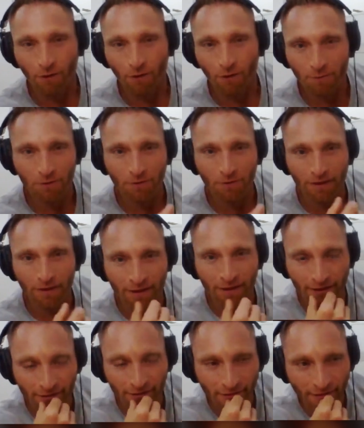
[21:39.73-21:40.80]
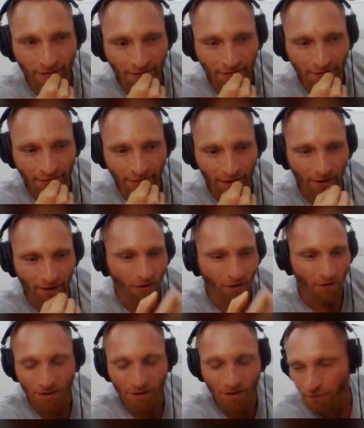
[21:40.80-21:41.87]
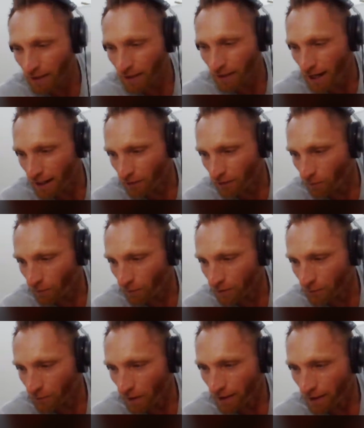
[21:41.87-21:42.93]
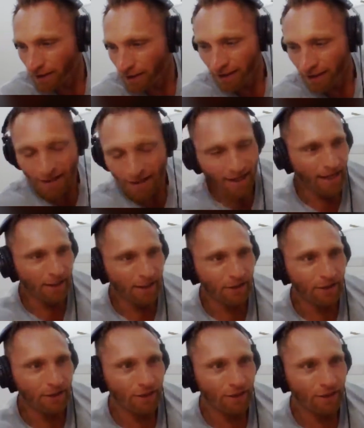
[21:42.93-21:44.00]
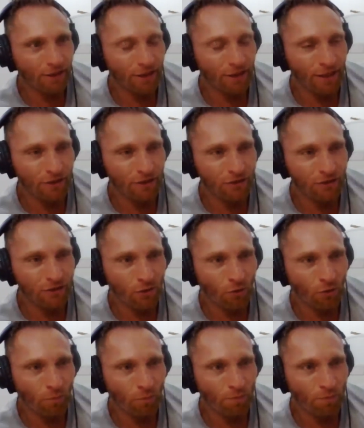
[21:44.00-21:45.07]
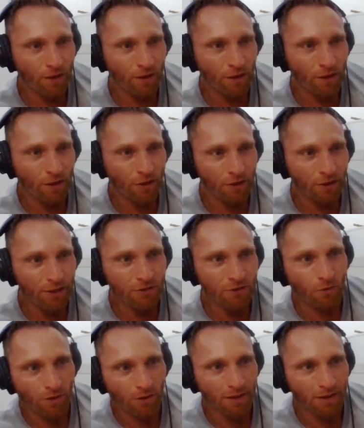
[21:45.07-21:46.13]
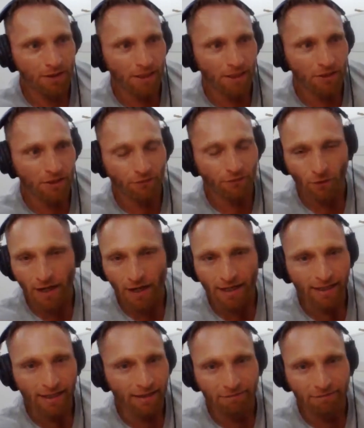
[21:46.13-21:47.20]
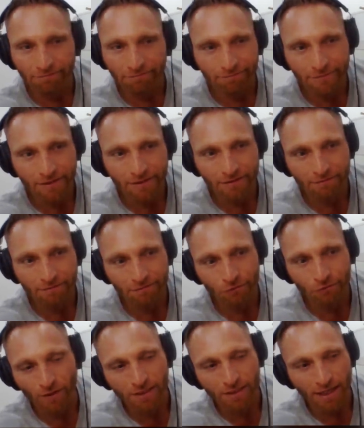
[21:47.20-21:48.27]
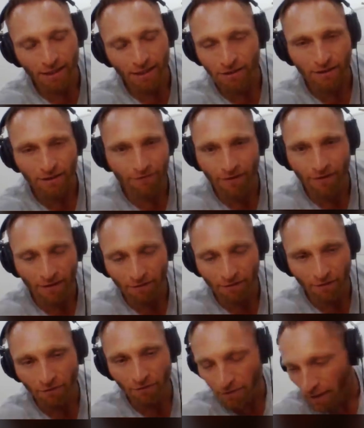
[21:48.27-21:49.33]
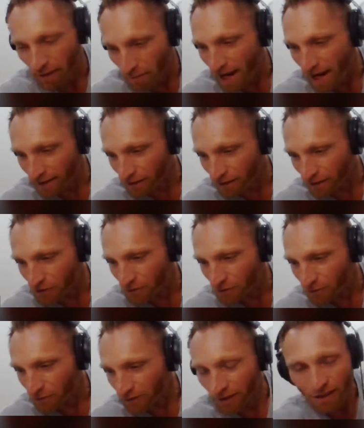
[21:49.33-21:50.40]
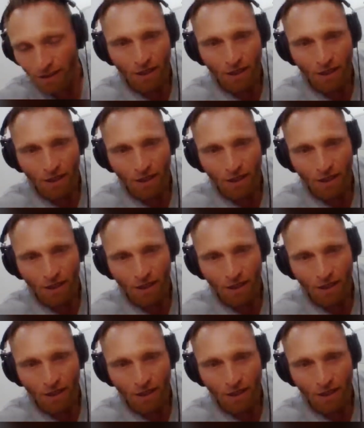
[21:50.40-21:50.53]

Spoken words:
from you in all the different categories, right? And and so these organizations, for any transaction at magnitude,